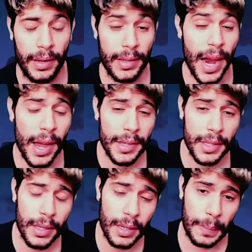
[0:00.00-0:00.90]
yeah, I
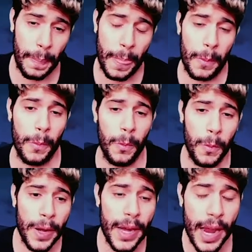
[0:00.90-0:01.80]
think
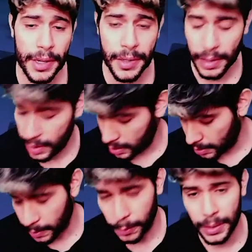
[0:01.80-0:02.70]
we
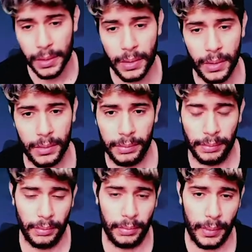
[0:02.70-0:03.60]
actually will
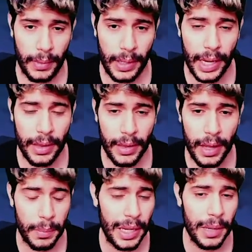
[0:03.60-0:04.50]
get
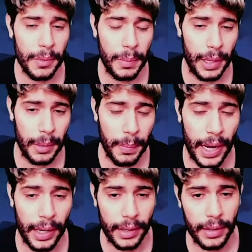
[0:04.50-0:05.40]
that Behemoth Blade
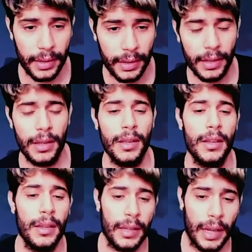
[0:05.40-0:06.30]
back.
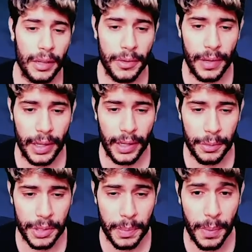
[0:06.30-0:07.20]
Kind of like a
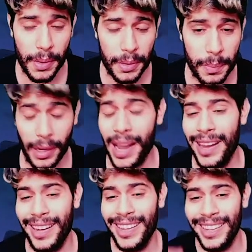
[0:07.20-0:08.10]
response, but
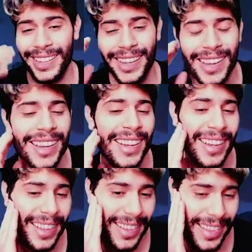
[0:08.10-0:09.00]

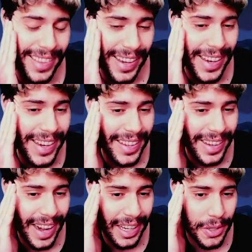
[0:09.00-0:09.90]

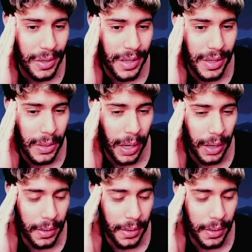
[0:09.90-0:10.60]
they actually are